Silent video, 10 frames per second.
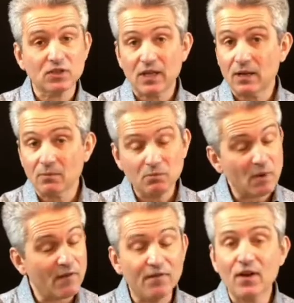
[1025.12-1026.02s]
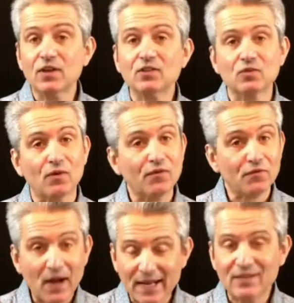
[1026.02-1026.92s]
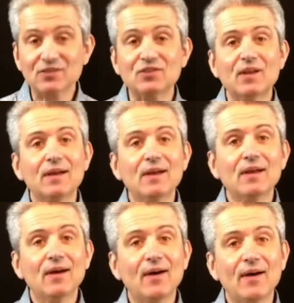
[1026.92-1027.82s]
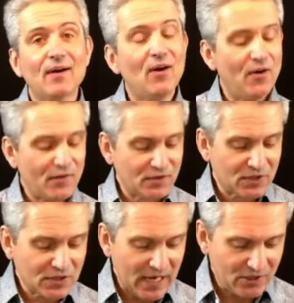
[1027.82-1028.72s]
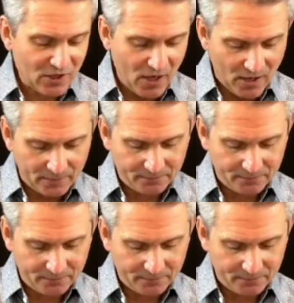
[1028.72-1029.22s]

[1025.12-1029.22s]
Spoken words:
say a verse or a phrase to take to heart.